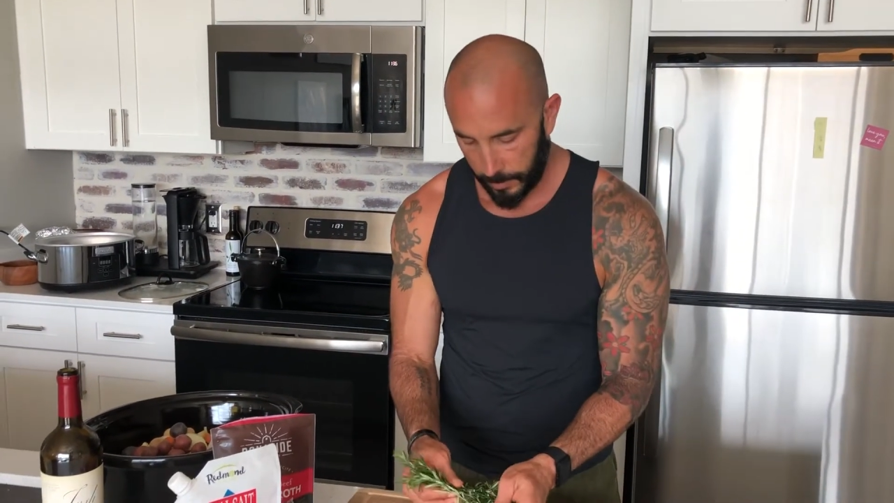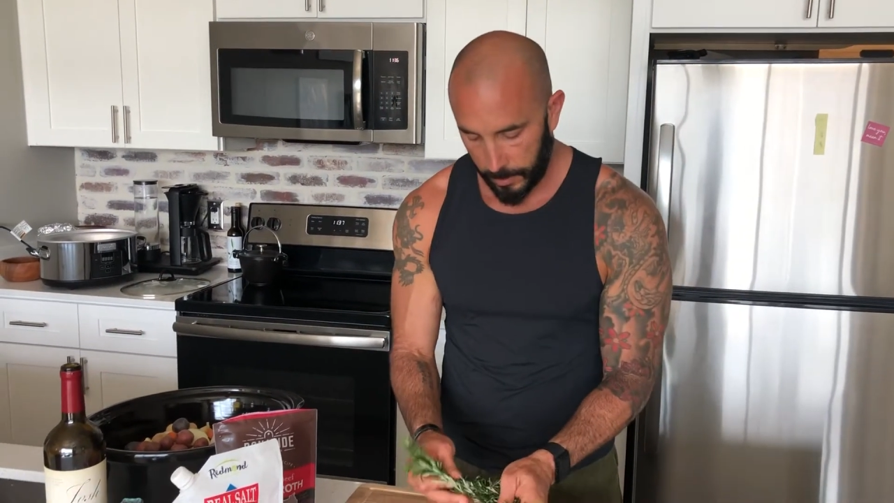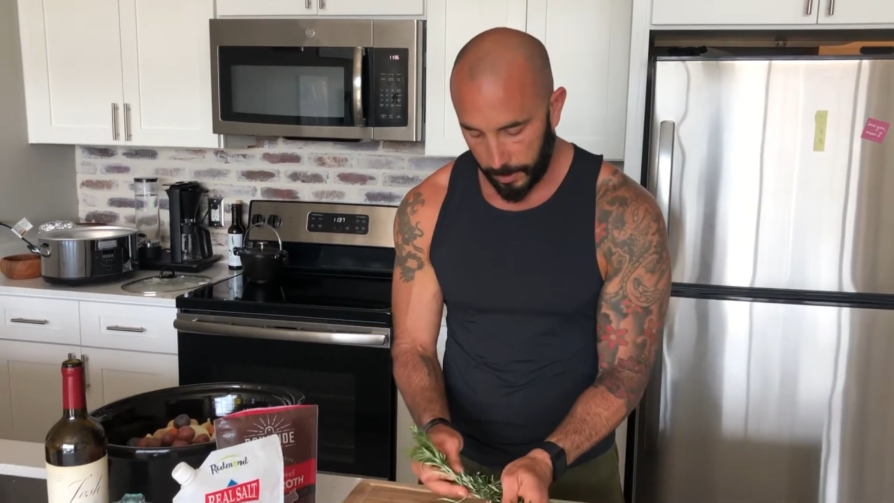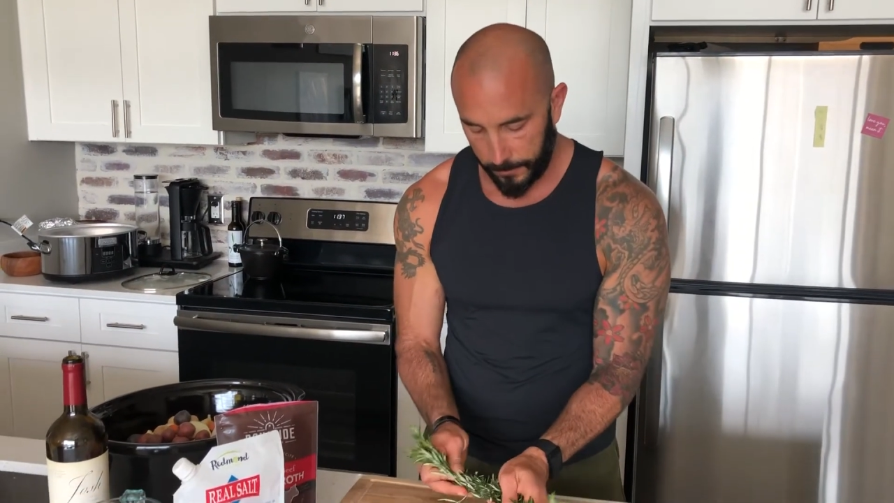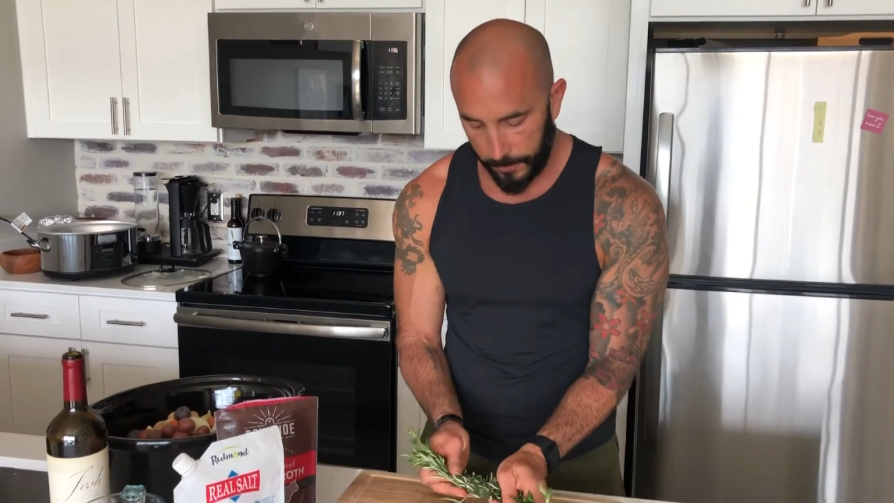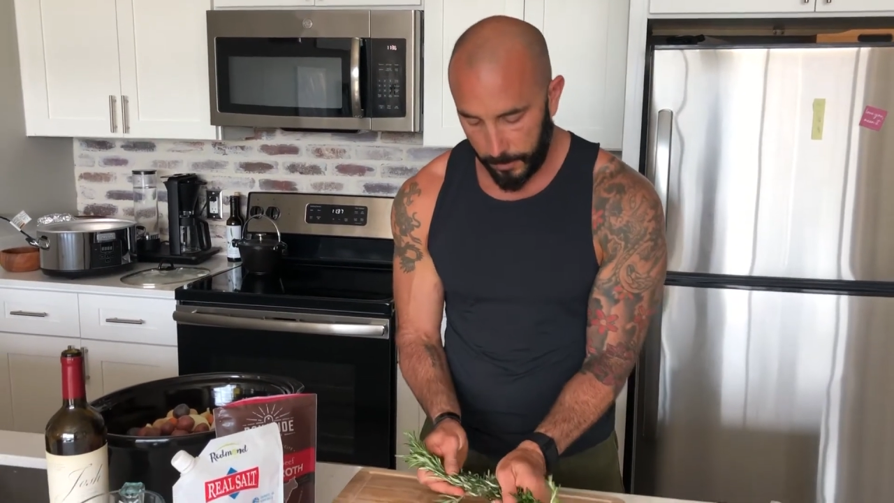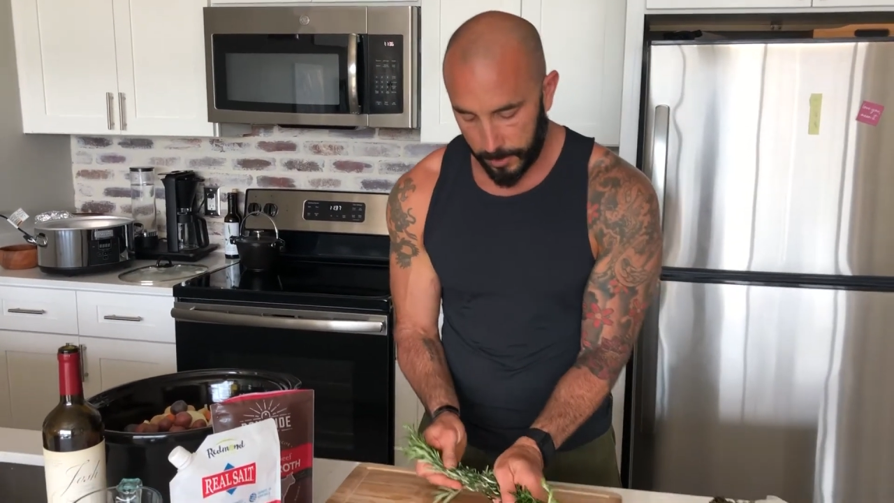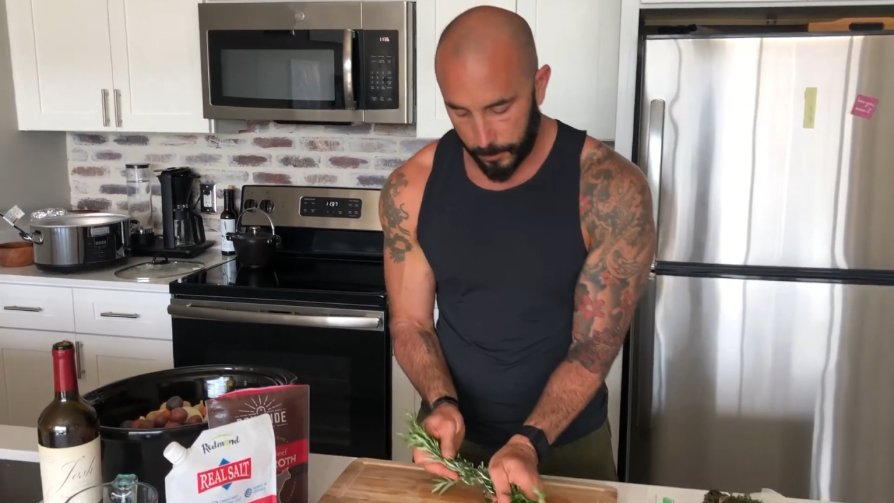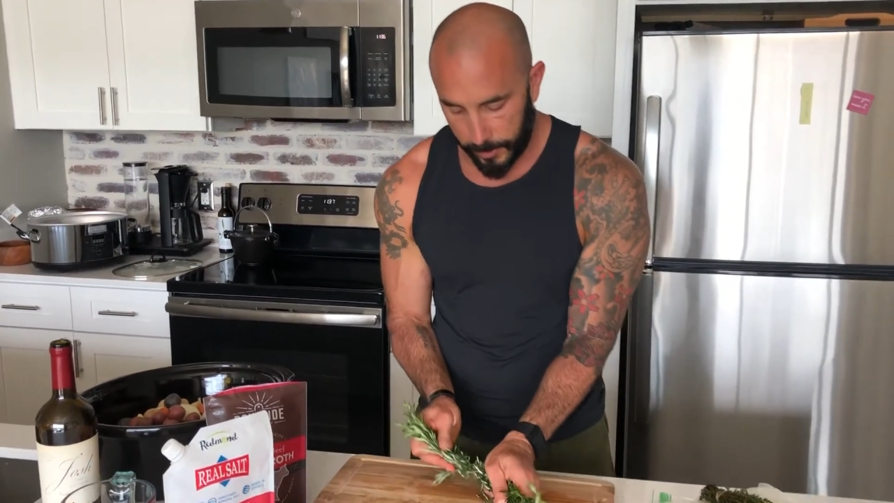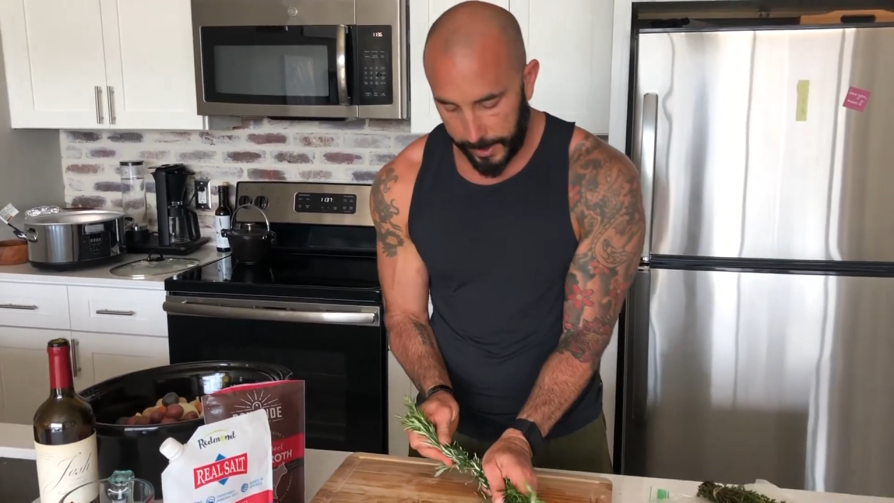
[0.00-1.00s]
a few
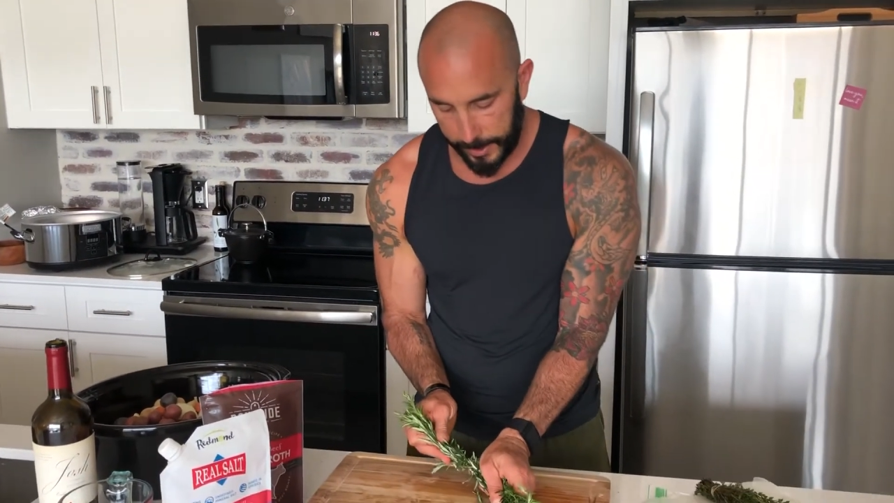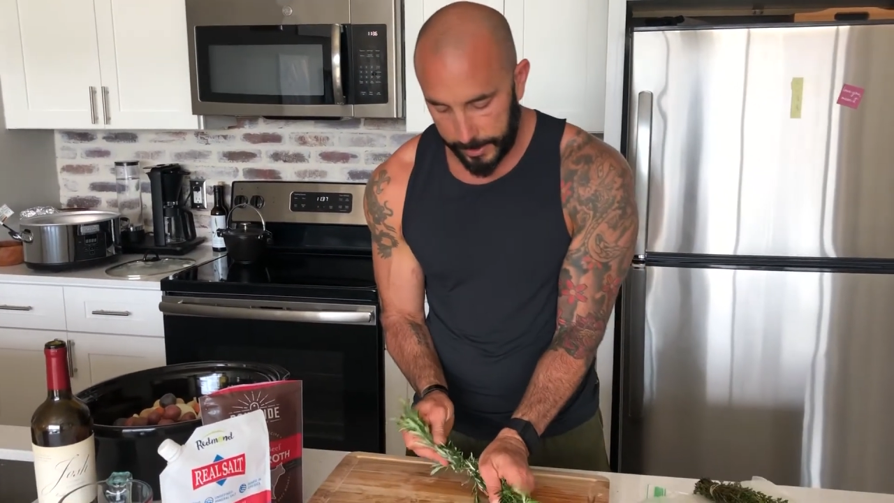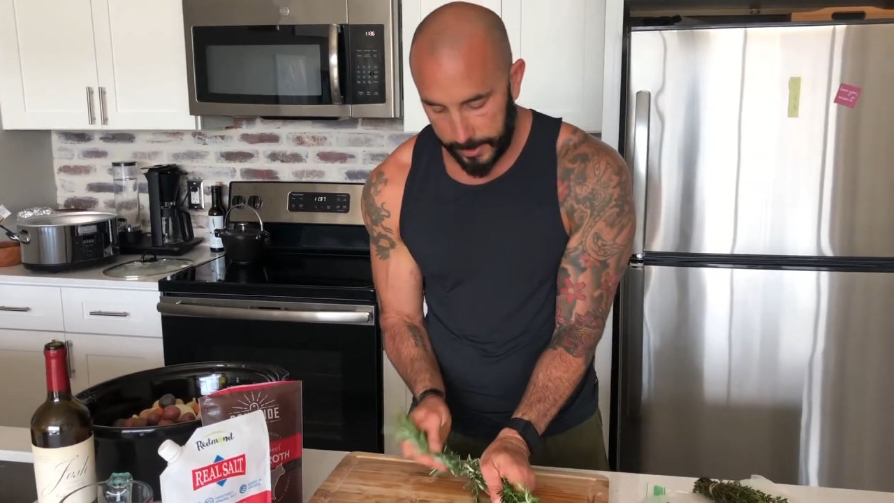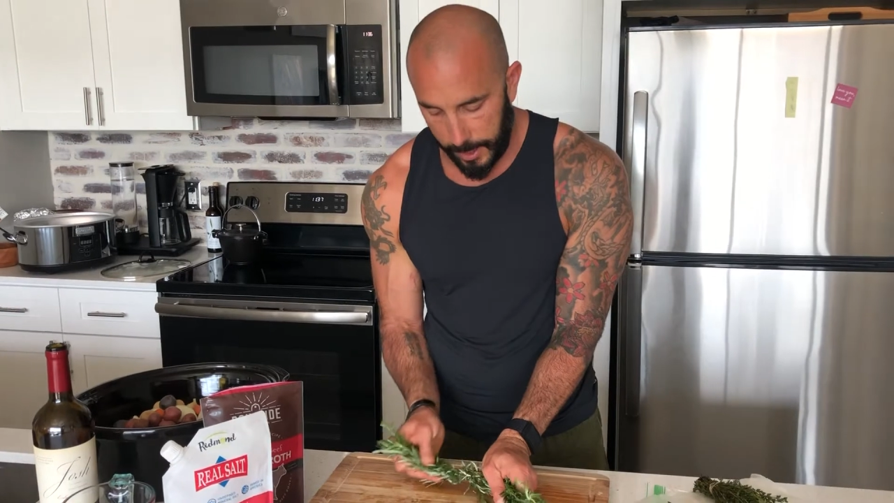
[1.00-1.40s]
sprigs